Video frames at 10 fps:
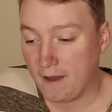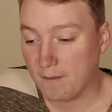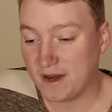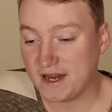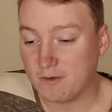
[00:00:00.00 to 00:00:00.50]

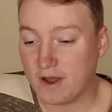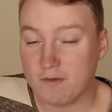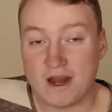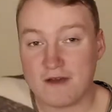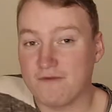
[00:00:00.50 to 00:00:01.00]
But anyway,
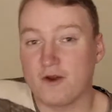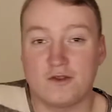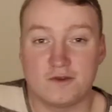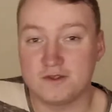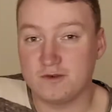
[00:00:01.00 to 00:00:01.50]
without
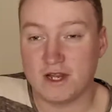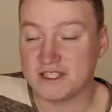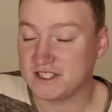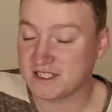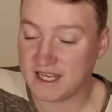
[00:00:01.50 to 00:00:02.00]
further ado,
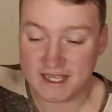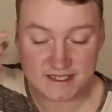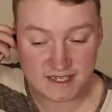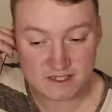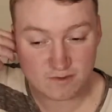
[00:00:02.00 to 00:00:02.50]
let's just get
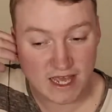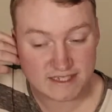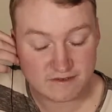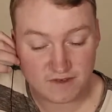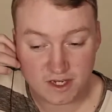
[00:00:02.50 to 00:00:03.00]
into this
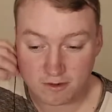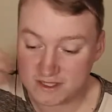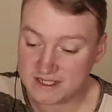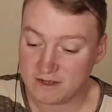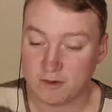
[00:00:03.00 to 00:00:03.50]
reaction video and
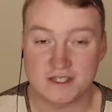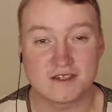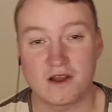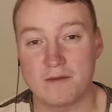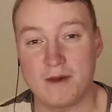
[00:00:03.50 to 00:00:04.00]
see what it's
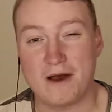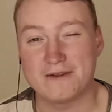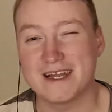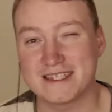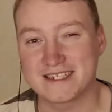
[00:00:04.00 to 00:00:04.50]
all
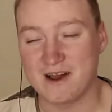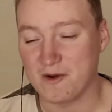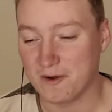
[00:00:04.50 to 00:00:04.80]
about. Let's go.